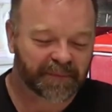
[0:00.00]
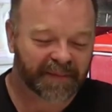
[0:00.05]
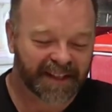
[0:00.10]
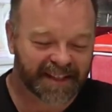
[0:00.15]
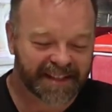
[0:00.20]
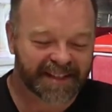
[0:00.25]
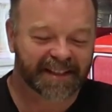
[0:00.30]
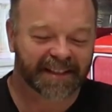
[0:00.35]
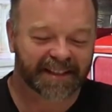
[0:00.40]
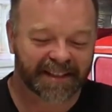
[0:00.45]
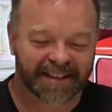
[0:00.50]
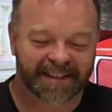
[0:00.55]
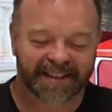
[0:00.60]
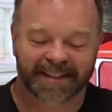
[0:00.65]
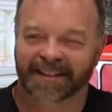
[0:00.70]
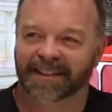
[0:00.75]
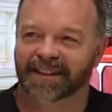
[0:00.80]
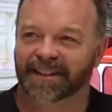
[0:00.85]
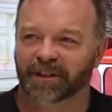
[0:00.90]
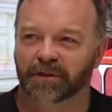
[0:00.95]
It
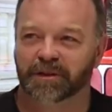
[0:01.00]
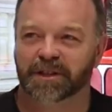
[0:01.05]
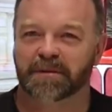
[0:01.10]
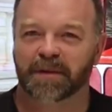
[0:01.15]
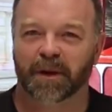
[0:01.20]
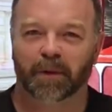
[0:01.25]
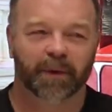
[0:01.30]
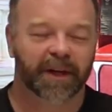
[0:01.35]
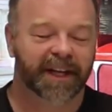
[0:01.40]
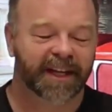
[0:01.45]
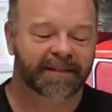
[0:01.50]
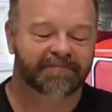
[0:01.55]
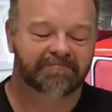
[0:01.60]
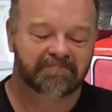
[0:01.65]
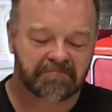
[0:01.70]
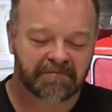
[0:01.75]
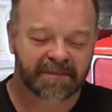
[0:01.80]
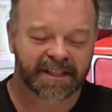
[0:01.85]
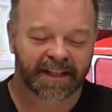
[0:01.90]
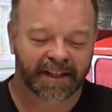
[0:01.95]
looks a bit weird,
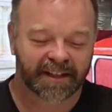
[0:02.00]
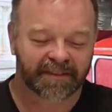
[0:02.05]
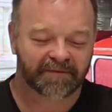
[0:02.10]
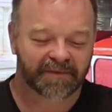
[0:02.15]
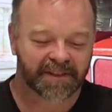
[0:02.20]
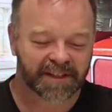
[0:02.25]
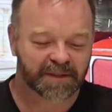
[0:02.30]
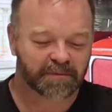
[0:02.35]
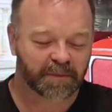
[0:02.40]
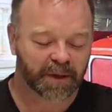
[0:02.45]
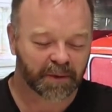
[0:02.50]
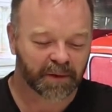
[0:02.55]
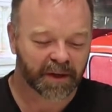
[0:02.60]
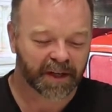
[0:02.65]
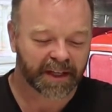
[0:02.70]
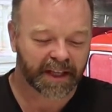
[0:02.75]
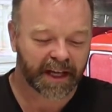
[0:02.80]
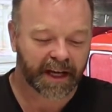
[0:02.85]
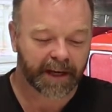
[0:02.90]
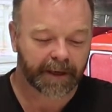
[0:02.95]
so just be aware
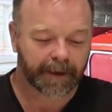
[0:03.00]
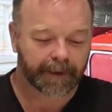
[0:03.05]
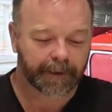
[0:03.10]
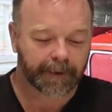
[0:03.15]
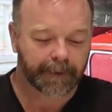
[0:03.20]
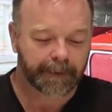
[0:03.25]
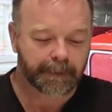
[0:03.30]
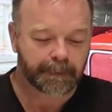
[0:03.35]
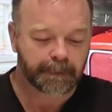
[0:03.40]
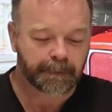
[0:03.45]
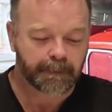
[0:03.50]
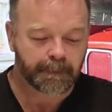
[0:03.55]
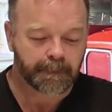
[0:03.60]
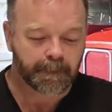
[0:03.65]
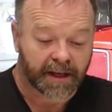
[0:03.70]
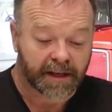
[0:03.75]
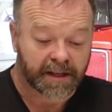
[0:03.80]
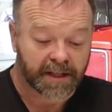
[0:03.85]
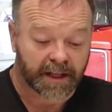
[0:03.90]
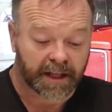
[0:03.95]
of that.
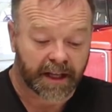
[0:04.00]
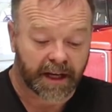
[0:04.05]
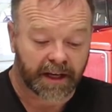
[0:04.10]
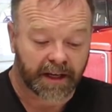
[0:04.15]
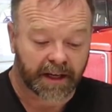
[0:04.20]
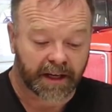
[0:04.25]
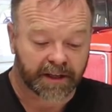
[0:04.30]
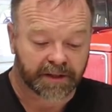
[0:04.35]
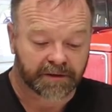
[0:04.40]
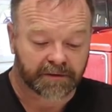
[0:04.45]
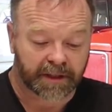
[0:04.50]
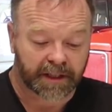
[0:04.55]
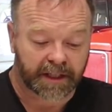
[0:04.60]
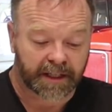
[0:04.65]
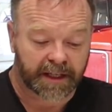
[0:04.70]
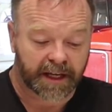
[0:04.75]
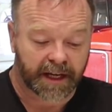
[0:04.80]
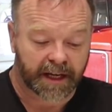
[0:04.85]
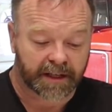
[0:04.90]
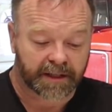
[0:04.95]
So then it's really
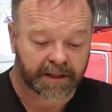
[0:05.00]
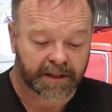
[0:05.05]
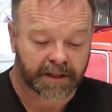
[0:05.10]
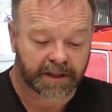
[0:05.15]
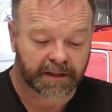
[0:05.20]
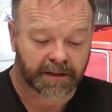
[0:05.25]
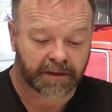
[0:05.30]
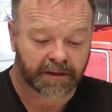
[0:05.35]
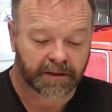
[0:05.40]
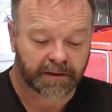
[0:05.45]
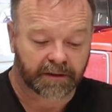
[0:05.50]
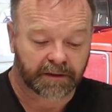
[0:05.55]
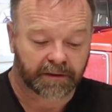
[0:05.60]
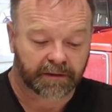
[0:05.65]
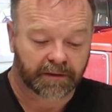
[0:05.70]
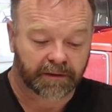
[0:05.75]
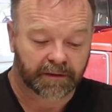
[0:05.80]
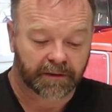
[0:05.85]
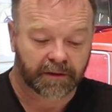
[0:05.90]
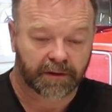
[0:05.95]
down to
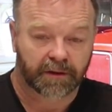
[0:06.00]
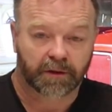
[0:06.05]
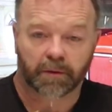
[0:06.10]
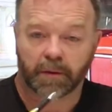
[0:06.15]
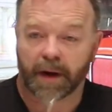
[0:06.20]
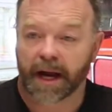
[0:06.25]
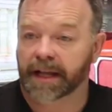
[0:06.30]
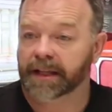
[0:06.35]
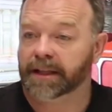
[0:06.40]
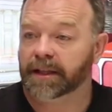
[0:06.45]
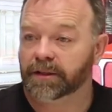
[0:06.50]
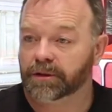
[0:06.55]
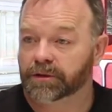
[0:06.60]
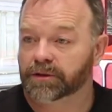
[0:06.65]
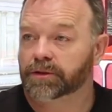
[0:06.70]
the way that you're